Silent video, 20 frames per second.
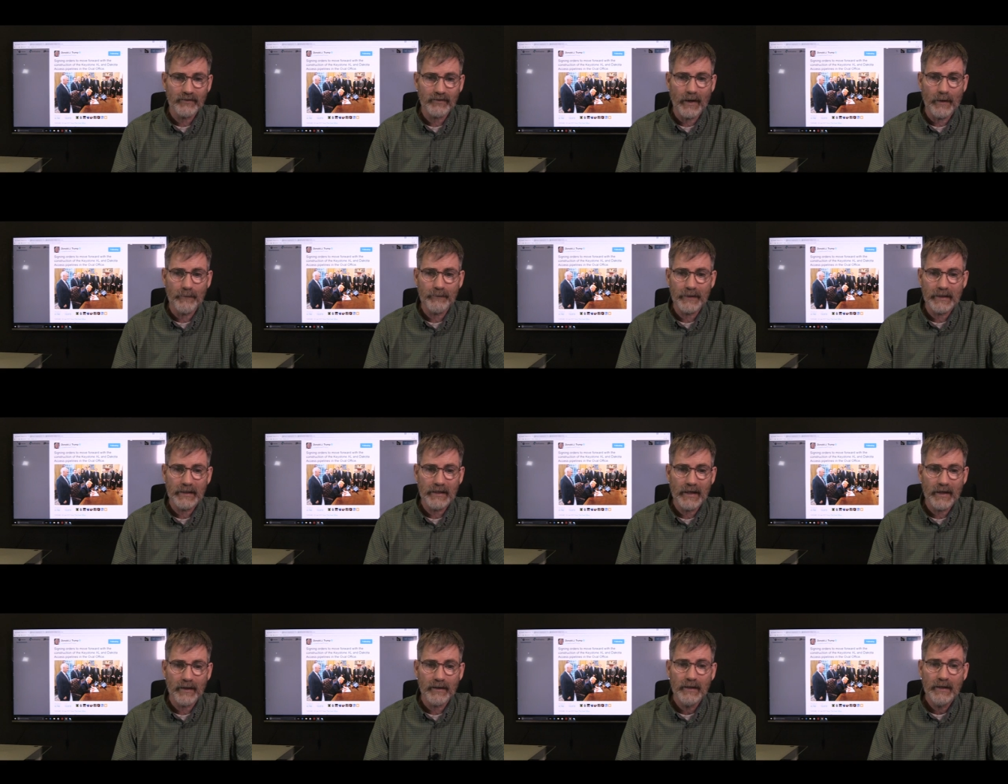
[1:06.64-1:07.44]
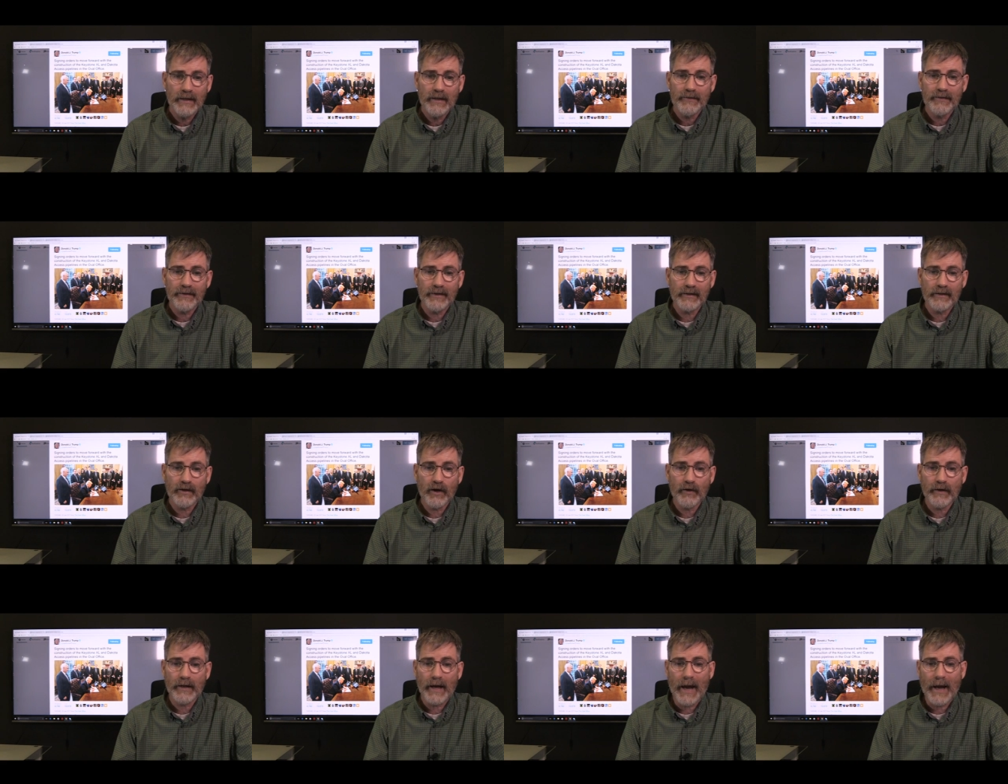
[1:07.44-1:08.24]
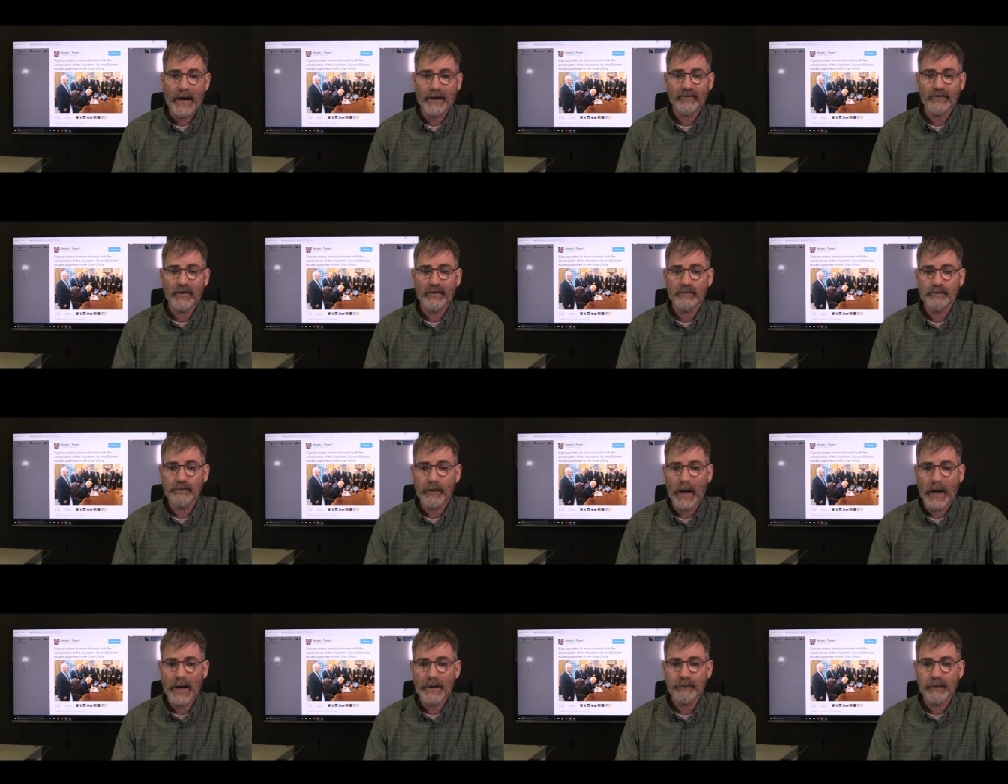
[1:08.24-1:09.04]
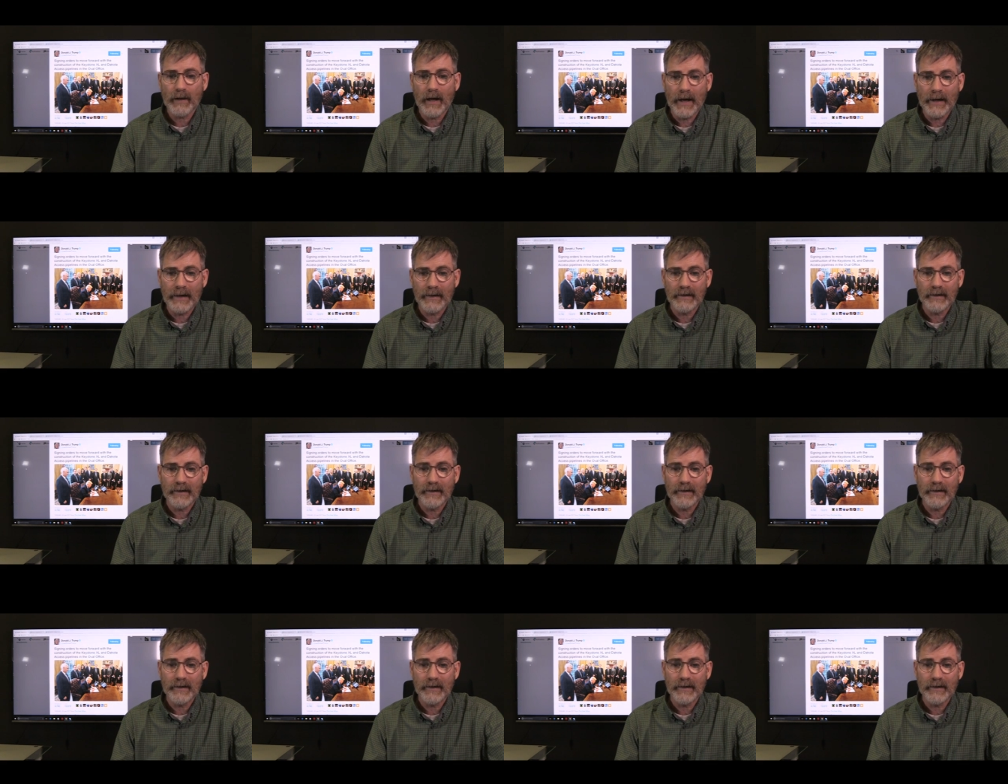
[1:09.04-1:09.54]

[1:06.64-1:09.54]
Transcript: something here, the Dakota Access Pipeline